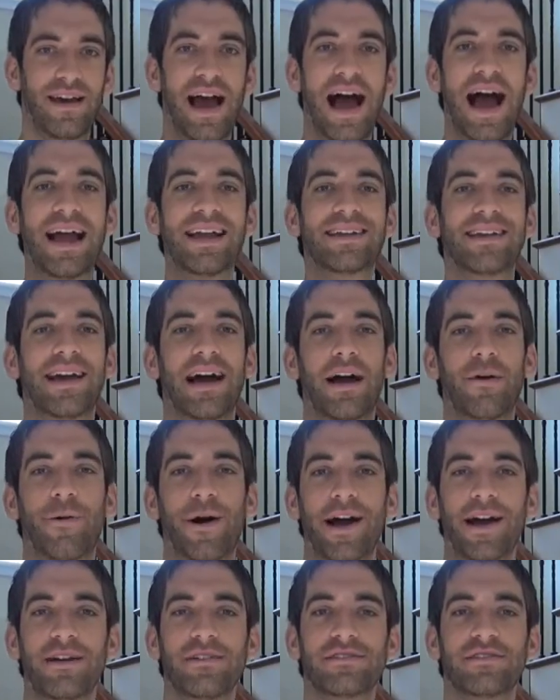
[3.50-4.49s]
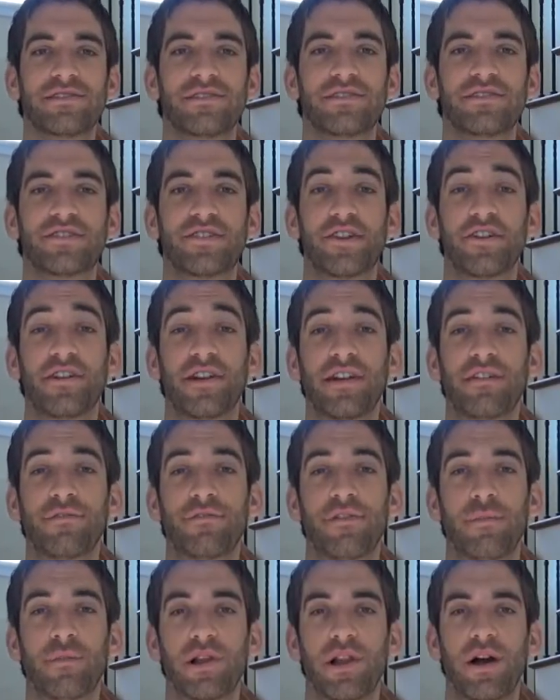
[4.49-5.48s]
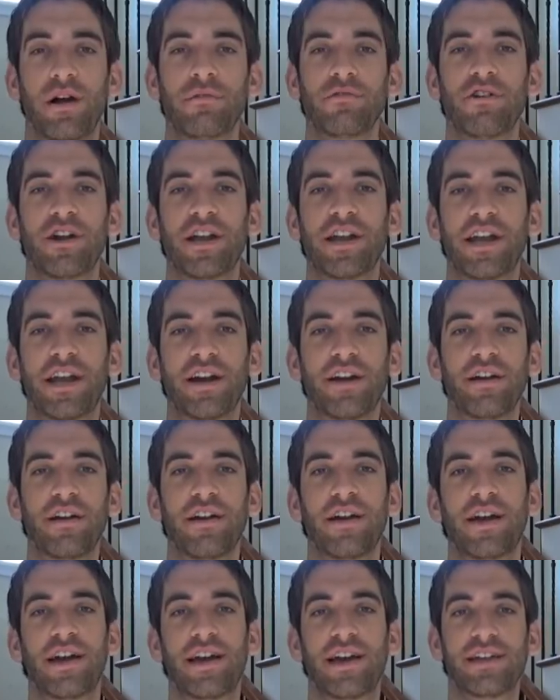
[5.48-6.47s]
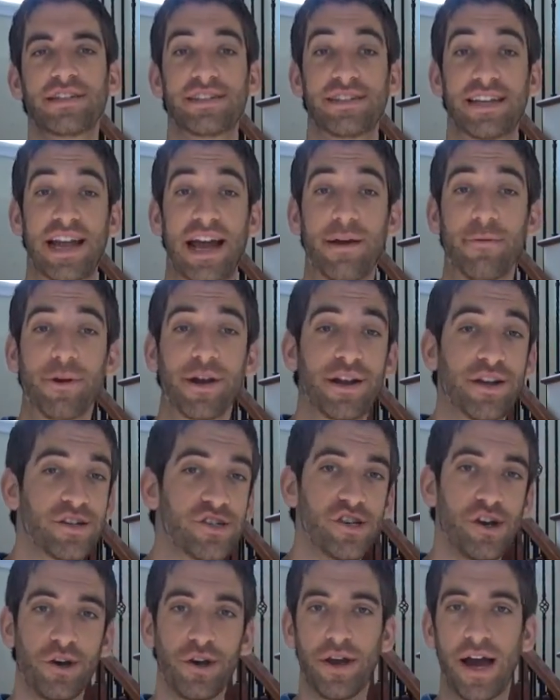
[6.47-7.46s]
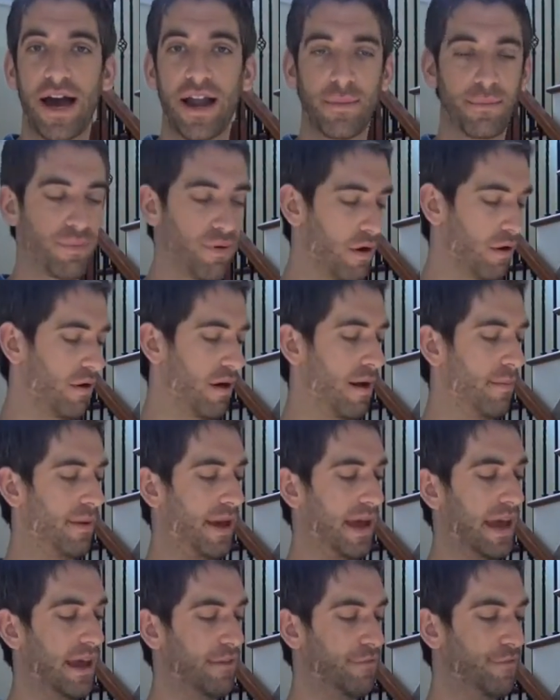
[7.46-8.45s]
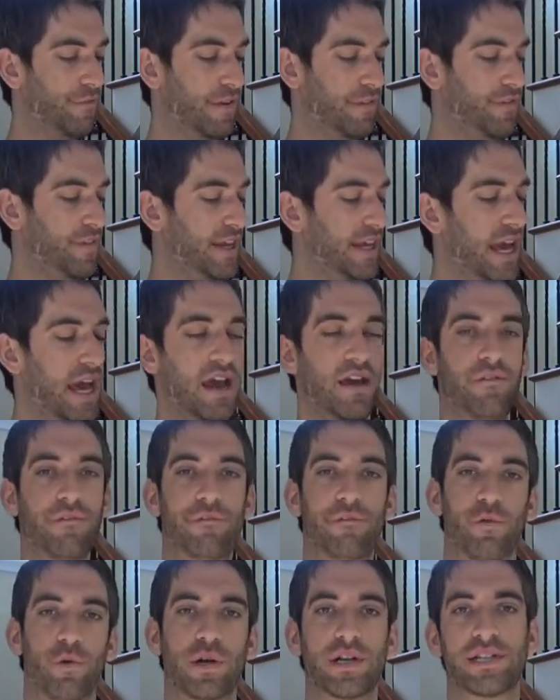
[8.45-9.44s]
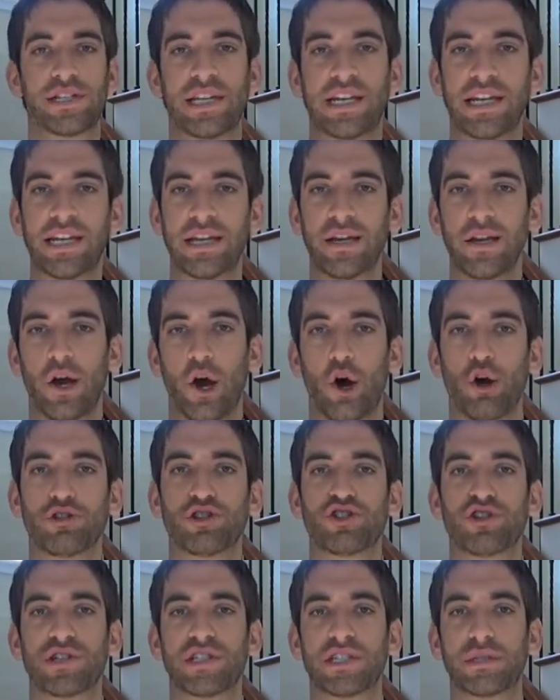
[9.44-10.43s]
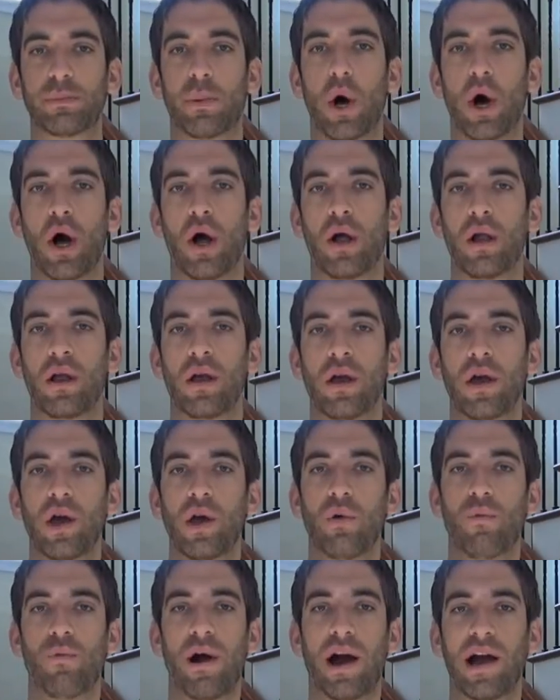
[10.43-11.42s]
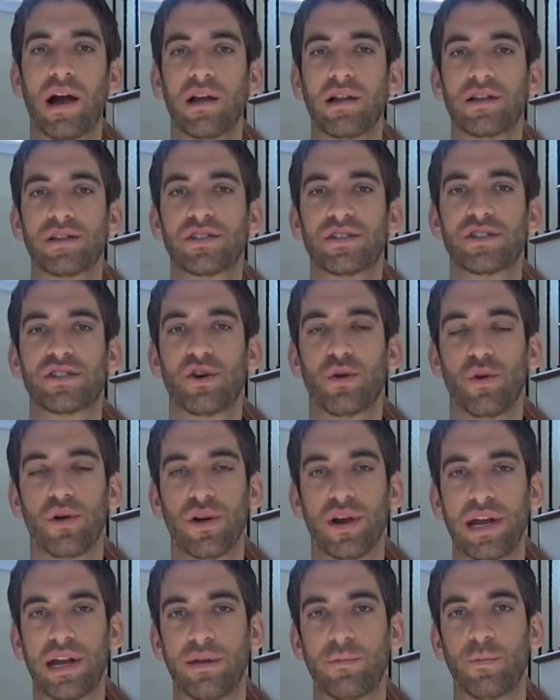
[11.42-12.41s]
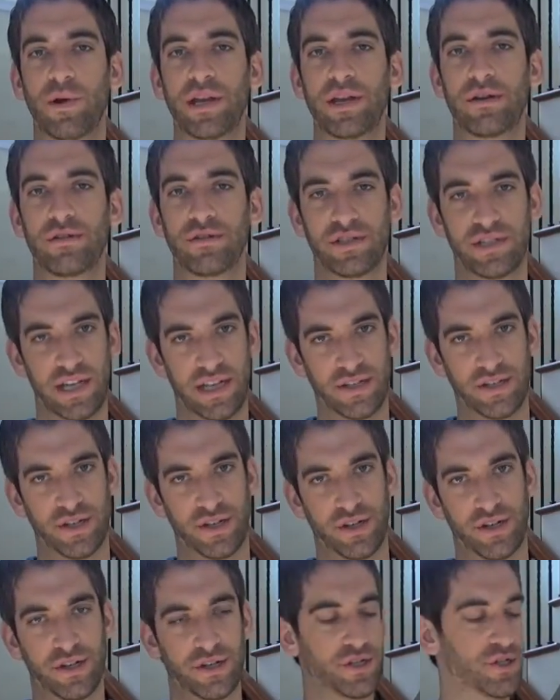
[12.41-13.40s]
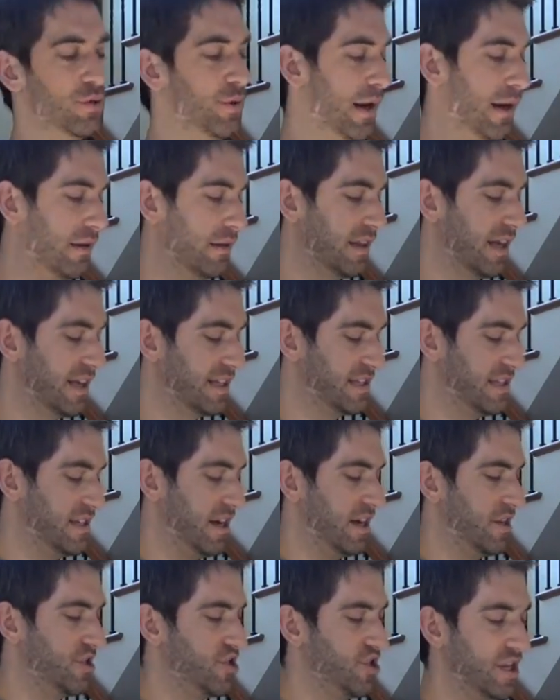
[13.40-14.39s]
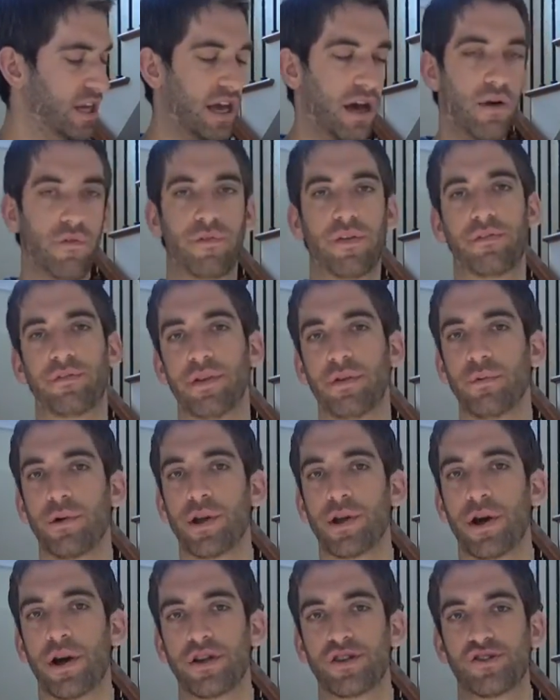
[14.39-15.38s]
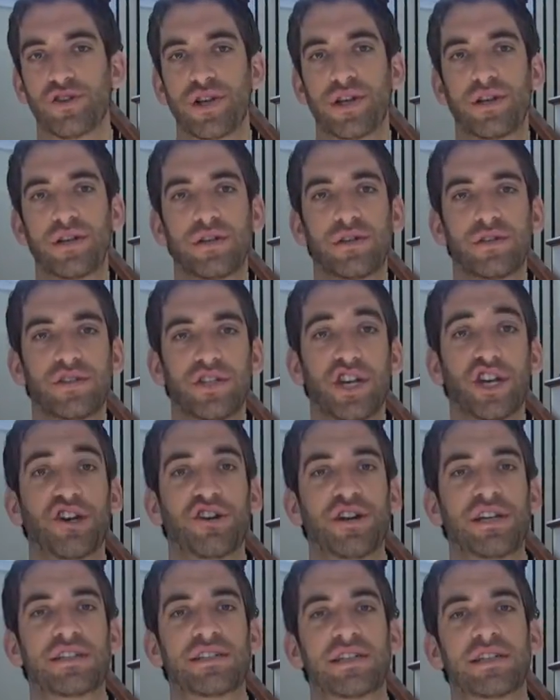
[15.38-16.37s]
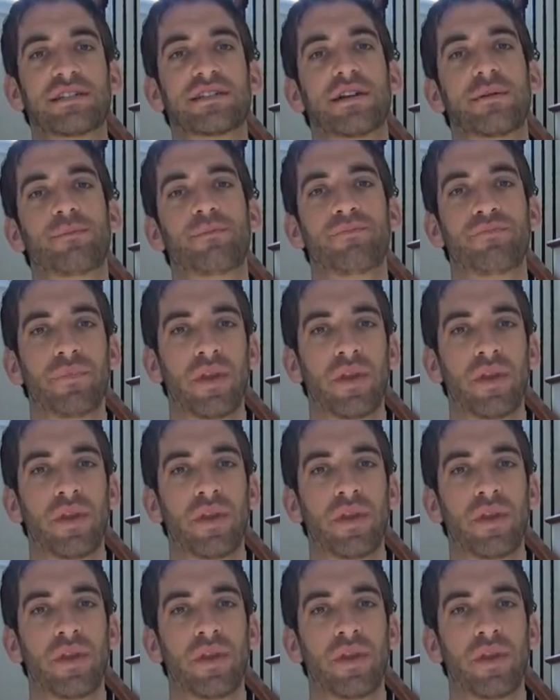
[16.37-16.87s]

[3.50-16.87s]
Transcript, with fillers: Hi DIYers, Sterling from Alarm Grid here. Today we're going to show you how to program a 5814 ultra small wireless door and window sensor to our Lynx Touch L5100 security system.